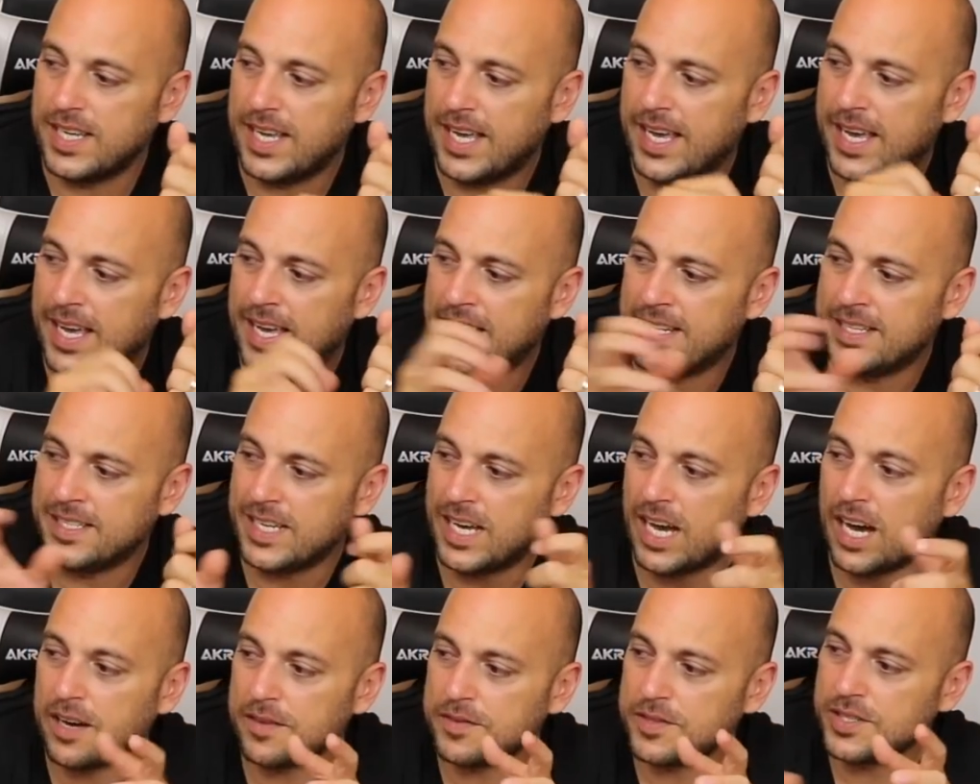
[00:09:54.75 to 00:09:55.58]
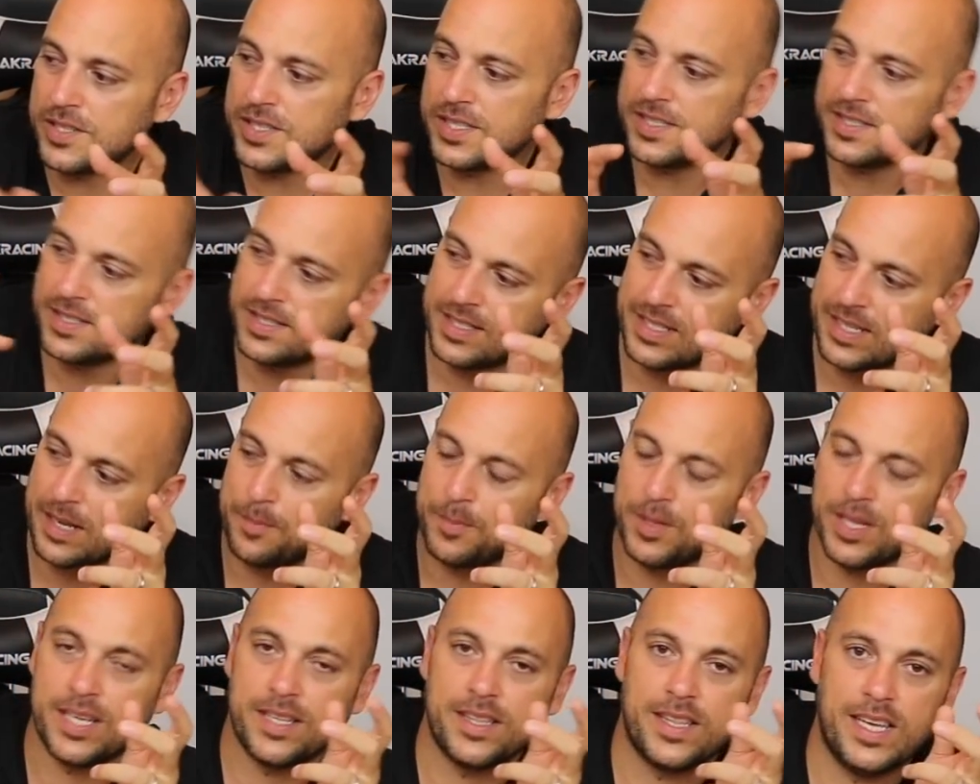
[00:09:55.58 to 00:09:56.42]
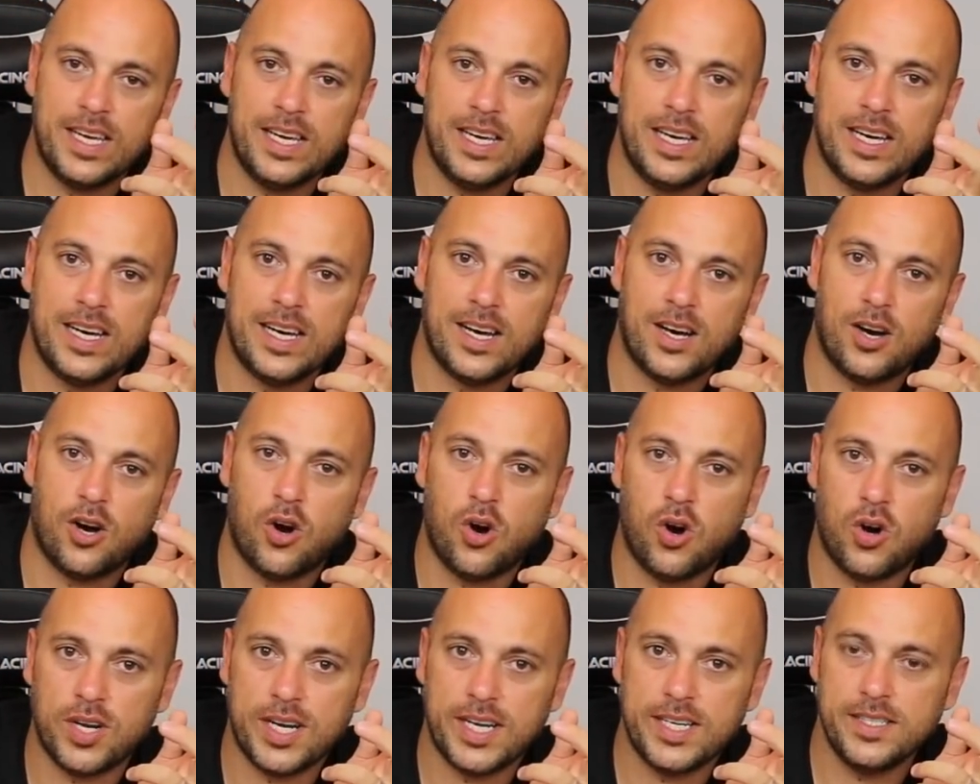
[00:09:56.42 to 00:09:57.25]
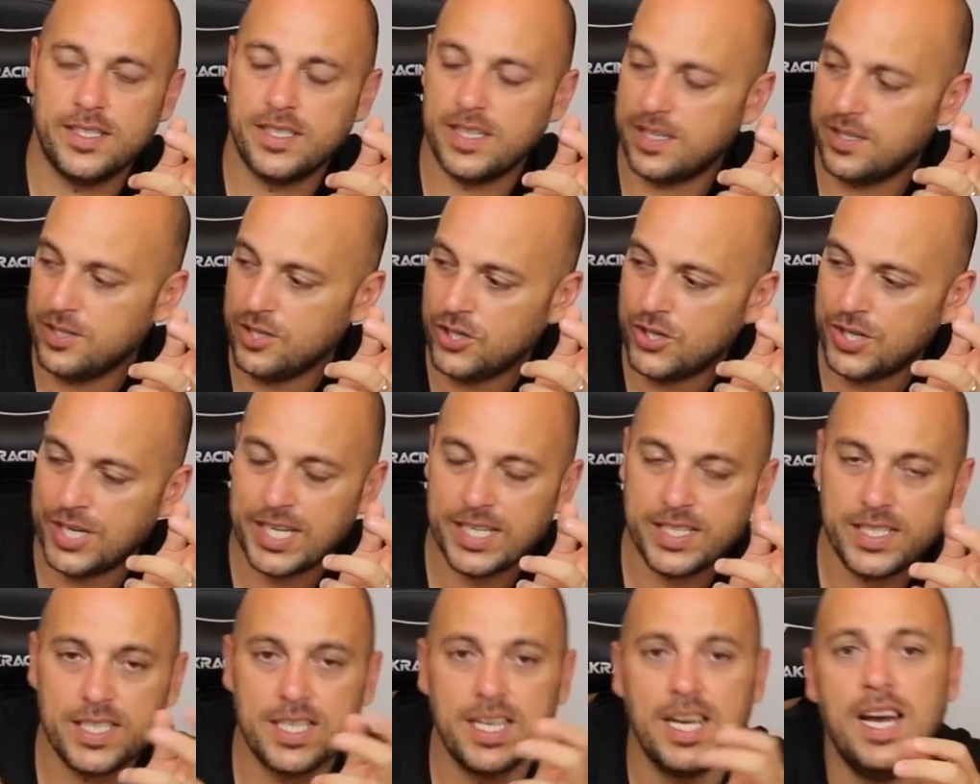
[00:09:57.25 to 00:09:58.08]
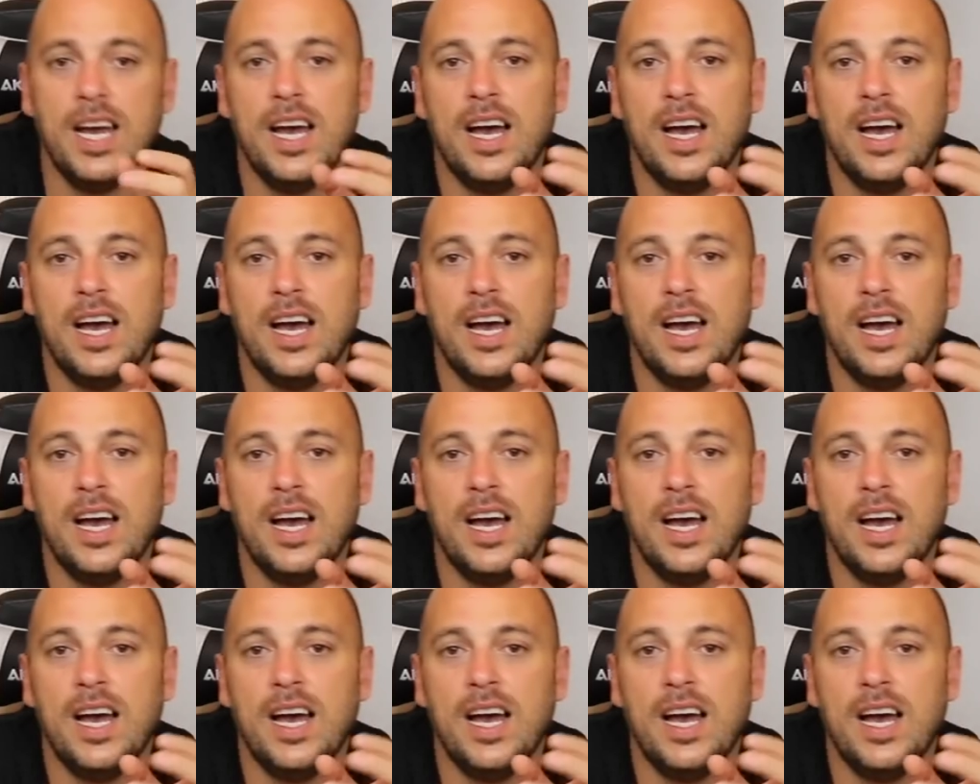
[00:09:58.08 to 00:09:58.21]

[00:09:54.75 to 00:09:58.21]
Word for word: And after disassembling the uh, hot end unit,